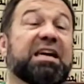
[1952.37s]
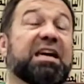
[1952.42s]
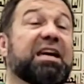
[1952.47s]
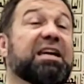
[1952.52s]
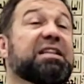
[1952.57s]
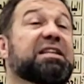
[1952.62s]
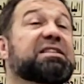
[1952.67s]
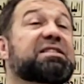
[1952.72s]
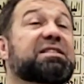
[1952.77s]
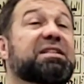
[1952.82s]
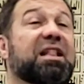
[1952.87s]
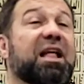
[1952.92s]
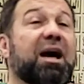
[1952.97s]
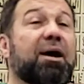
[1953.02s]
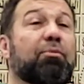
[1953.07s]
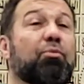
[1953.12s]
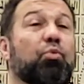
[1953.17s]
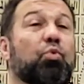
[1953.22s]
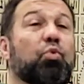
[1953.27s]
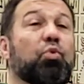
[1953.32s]
In
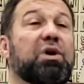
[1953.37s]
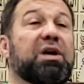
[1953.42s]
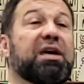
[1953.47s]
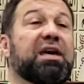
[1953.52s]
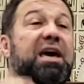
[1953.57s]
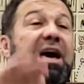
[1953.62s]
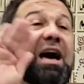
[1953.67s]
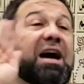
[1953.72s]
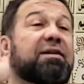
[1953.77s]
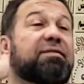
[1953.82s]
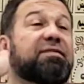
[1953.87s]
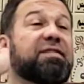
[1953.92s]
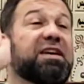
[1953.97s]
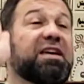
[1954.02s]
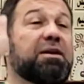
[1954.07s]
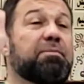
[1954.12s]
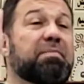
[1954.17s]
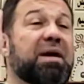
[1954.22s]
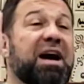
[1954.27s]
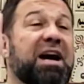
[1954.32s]
Islam, we have
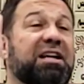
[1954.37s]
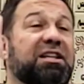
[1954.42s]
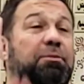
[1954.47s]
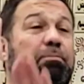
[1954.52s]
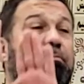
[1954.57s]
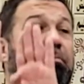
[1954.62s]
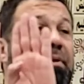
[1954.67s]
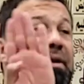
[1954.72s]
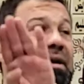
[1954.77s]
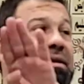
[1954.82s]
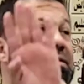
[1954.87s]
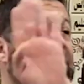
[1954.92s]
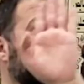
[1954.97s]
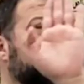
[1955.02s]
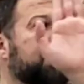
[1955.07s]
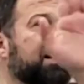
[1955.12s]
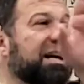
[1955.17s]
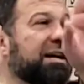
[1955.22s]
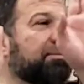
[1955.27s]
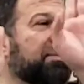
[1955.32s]
iman
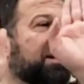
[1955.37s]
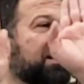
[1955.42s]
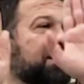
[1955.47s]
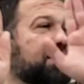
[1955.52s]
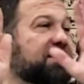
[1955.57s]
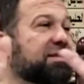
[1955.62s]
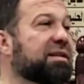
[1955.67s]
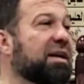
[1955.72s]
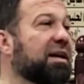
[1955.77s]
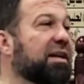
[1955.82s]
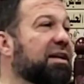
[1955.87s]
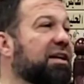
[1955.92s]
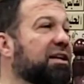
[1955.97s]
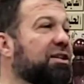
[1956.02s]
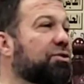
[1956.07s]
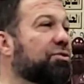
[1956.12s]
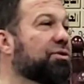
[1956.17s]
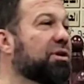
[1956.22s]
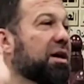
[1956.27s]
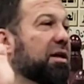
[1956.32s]
plus amal salih
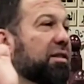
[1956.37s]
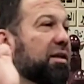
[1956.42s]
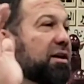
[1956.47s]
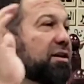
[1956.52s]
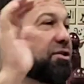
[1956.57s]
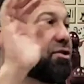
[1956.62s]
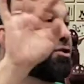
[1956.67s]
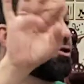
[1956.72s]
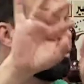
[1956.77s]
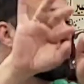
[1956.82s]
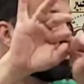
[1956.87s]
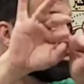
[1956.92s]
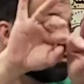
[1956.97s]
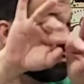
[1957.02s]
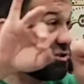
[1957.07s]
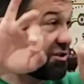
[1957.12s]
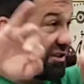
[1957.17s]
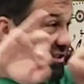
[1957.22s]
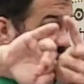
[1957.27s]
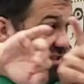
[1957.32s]
together.
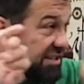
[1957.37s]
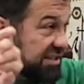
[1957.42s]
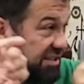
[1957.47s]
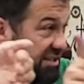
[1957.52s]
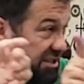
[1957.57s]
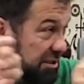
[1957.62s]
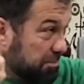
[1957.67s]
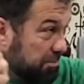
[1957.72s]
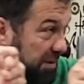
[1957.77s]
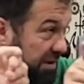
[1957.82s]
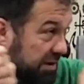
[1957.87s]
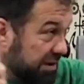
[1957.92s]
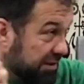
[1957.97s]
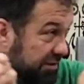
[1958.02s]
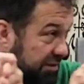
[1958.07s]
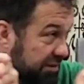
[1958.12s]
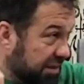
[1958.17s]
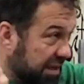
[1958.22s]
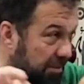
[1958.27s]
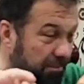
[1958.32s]
Don't
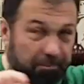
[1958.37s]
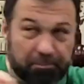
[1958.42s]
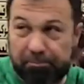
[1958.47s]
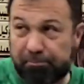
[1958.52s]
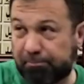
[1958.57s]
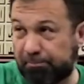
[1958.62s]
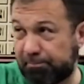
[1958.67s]
separate them.